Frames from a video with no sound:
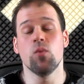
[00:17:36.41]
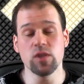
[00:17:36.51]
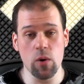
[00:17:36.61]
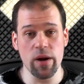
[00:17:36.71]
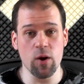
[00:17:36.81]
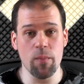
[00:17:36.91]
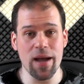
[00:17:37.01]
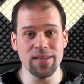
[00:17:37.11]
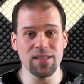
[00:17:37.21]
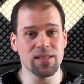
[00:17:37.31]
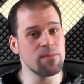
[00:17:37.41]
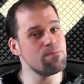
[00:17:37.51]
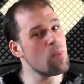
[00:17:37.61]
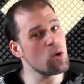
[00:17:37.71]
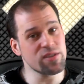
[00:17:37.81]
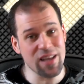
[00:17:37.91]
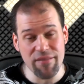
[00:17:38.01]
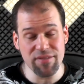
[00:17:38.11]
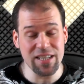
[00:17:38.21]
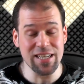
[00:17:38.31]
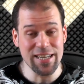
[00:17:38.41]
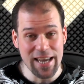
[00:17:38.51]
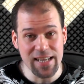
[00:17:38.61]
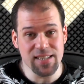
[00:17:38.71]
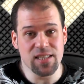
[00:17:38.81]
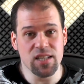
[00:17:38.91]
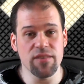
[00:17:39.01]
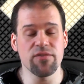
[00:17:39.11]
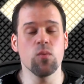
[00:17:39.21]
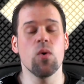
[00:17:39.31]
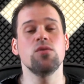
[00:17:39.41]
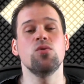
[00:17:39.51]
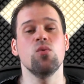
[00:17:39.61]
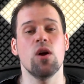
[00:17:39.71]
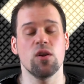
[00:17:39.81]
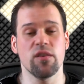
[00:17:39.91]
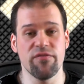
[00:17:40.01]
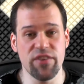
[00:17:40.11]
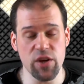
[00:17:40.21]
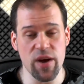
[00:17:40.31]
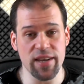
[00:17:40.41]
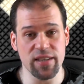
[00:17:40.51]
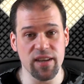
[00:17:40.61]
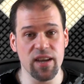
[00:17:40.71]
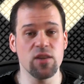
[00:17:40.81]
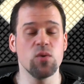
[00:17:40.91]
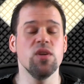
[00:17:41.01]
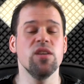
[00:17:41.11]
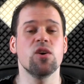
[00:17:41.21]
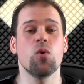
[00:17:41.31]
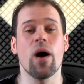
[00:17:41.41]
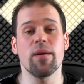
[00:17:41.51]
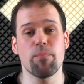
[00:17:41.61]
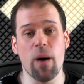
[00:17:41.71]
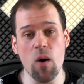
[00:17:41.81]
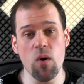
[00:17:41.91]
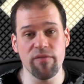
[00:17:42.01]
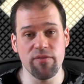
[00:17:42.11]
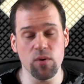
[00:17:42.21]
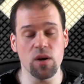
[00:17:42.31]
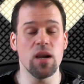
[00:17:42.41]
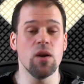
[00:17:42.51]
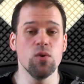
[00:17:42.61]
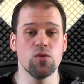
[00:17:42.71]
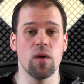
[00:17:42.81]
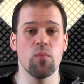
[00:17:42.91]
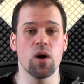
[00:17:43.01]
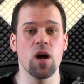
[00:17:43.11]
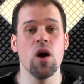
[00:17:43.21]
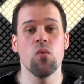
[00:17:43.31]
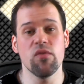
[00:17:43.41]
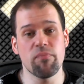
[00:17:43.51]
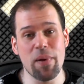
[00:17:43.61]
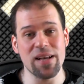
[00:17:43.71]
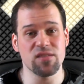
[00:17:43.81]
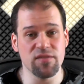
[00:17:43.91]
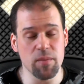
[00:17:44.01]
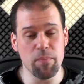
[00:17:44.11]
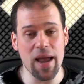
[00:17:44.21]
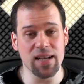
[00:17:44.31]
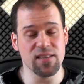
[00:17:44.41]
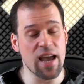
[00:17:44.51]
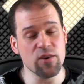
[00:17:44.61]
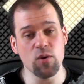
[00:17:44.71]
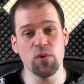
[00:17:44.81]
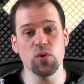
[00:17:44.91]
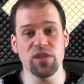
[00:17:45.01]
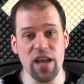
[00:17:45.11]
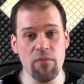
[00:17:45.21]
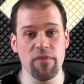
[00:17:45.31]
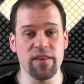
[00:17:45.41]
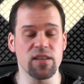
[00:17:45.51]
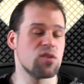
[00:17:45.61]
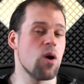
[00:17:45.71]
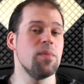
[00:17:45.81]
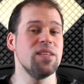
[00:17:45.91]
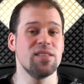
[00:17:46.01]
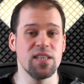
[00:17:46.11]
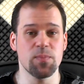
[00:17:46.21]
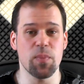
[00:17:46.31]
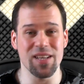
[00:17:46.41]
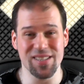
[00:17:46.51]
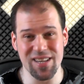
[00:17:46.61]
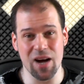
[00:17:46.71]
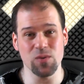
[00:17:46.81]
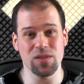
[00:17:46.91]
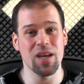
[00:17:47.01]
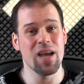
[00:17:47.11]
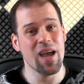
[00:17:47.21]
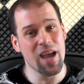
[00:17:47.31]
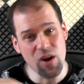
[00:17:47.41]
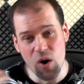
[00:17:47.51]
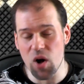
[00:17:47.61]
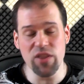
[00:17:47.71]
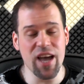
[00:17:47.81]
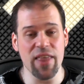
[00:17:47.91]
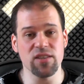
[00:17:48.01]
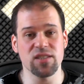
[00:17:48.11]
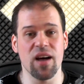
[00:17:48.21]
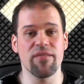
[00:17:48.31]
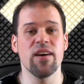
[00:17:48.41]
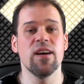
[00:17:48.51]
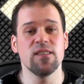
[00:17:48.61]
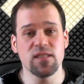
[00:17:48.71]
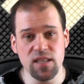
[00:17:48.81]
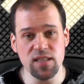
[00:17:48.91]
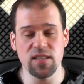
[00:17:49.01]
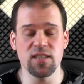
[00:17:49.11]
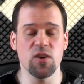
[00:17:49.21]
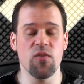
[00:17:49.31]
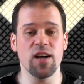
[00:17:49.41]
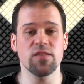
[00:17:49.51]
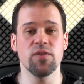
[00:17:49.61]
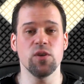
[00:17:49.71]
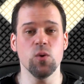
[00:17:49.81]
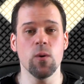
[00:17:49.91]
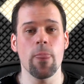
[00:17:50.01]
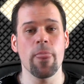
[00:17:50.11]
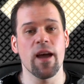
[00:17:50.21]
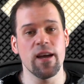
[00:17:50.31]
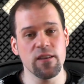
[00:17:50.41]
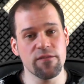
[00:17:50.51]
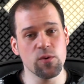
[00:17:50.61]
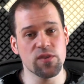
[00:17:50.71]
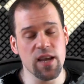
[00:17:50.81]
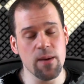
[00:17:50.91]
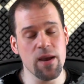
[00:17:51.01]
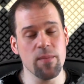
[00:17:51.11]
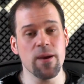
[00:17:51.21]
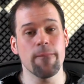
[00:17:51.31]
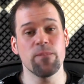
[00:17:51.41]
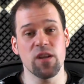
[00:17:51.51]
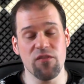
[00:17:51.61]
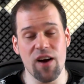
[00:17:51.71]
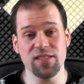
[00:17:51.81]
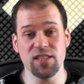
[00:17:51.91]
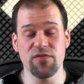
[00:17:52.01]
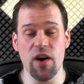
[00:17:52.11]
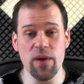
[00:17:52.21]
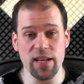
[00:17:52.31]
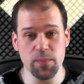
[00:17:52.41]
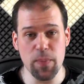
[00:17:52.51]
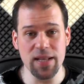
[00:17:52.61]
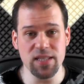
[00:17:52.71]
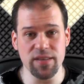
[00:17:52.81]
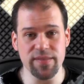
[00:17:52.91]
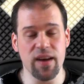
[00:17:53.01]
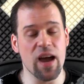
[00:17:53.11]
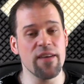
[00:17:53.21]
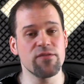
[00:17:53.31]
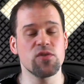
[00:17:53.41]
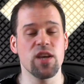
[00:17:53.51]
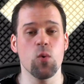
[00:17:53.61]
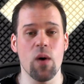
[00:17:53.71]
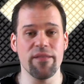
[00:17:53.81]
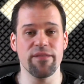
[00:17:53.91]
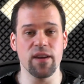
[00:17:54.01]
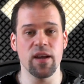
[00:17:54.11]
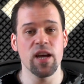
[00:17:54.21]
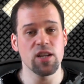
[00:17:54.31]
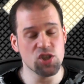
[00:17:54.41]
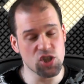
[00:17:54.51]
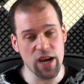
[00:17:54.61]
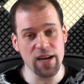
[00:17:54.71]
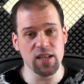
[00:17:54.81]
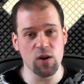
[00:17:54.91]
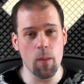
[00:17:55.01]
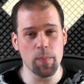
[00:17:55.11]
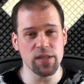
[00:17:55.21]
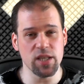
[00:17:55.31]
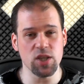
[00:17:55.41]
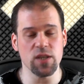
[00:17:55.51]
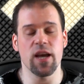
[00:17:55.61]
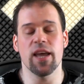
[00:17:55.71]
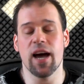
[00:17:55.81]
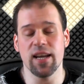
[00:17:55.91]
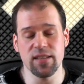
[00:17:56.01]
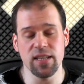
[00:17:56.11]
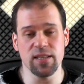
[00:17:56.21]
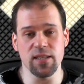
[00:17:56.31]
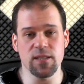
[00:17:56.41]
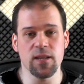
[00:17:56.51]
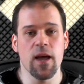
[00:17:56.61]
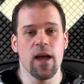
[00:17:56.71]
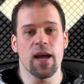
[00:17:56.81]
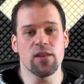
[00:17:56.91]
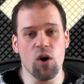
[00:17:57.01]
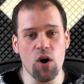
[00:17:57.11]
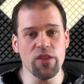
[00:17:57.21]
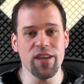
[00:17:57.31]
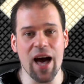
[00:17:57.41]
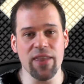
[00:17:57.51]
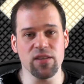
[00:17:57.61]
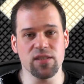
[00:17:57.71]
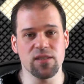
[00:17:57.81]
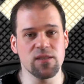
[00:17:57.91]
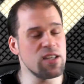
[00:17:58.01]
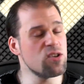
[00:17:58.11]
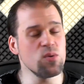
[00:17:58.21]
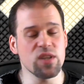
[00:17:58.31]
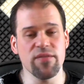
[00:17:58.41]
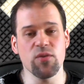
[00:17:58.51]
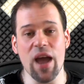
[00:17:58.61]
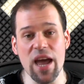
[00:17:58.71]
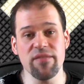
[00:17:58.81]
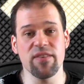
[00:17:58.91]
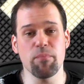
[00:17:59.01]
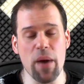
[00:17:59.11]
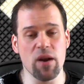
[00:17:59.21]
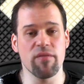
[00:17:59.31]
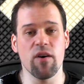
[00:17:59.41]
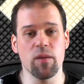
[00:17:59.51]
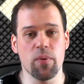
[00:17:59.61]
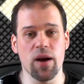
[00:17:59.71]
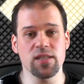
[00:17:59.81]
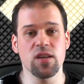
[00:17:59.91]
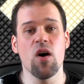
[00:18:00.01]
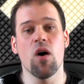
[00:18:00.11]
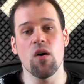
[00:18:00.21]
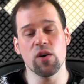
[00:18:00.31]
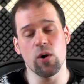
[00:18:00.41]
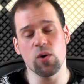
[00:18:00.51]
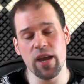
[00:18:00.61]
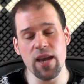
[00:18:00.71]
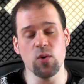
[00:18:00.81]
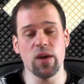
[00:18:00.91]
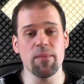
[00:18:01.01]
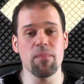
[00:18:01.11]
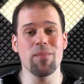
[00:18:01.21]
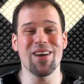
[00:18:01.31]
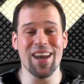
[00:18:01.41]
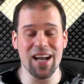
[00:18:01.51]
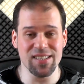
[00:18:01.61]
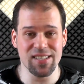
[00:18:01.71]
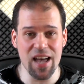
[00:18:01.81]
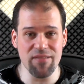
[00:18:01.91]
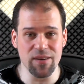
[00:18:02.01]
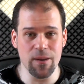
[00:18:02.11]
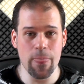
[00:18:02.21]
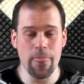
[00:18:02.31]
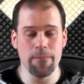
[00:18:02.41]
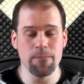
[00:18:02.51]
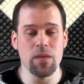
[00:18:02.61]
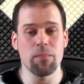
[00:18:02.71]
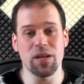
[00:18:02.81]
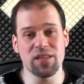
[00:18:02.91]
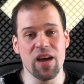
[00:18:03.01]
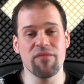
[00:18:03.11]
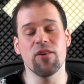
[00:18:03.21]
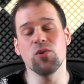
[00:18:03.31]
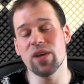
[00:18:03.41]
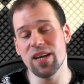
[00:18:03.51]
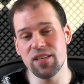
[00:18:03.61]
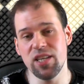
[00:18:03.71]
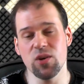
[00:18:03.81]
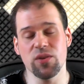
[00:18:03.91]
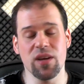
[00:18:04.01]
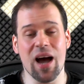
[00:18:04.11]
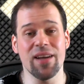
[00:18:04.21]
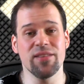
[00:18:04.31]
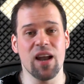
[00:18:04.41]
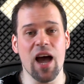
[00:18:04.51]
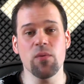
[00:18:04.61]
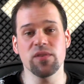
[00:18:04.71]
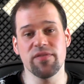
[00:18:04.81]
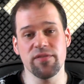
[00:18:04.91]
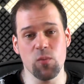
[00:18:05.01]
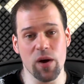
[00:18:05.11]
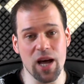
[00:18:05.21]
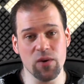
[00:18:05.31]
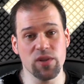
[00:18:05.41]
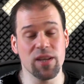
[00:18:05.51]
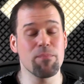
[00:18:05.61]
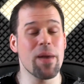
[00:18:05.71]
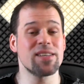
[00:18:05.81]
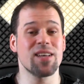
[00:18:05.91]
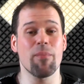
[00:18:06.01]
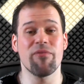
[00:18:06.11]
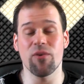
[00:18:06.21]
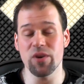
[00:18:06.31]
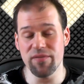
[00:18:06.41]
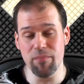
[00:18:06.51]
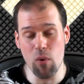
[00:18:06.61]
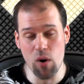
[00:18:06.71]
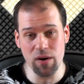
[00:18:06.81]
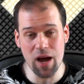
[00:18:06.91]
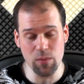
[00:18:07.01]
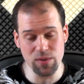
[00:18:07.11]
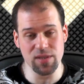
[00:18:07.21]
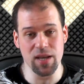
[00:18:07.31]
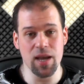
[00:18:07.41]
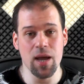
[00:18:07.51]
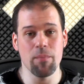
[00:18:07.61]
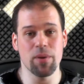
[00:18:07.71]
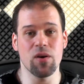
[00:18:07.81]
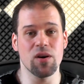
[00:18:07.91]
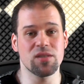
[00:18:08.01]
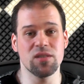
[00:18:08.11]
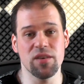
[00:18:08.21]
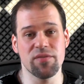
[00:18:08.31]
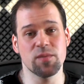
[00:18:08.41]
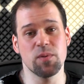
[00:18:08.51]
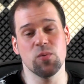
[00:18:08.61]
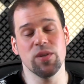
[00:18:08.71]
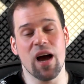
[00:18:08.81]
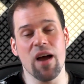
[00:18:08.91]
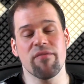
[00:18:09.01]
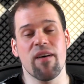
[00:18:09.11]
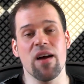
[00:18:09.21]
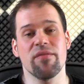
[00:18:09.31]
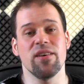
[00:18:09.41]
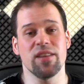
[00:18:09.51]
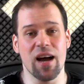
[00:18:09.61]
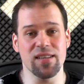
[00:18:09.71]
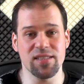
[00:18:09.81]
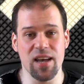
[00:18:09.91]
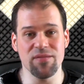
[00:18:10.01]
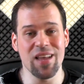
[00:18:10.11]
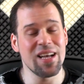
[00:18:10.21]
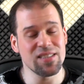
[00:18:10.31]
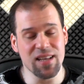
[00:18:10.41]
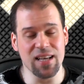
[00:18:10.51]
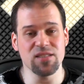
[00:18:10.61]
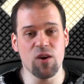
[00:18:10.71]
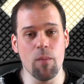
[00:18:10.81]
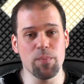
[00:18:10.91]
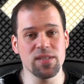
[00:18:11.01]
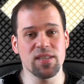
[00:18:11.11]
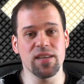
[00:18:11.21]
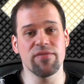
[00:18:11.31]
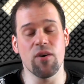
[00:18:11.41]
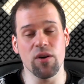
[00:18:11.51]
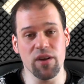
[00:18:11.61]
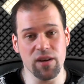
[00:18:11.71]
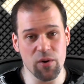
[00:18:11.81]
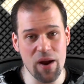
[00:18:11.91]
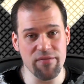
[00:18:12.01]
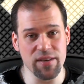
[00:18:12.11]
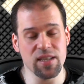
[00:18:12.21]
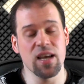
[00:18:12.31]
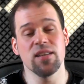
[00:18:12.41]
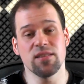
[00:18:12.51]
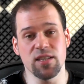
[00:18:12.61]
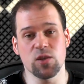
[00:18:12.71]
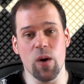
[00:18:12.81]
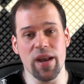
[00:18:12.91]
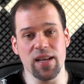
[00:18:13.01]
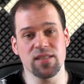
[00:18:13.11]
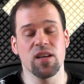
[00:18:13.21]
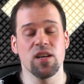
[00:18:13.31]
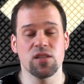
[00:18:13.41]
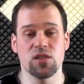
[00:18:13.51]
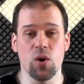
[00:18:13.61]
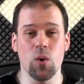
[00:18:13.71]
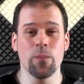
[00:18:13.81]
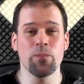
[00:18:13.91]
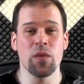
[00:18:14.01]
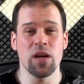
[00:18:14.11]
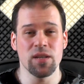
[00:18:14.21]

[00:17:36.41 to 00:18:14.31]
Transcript: Would I recommend it? Most definitely yes. If you want to do a lot of video editing and you need a quite powerful ultrabook with best of the best attributes in everything. So I mean display, sound and all the other stuff this is the device for you. And if you say maybe the device is very expensive, I have to say one thing check the competition and i did this and all the others they don't give you anything better for the price okay you get maybe an i7 but therefore you get here the intel iris 5100 that makes up for even more i would say because the difference between the i5 and i7 doesn't compensate for the graphics this one has so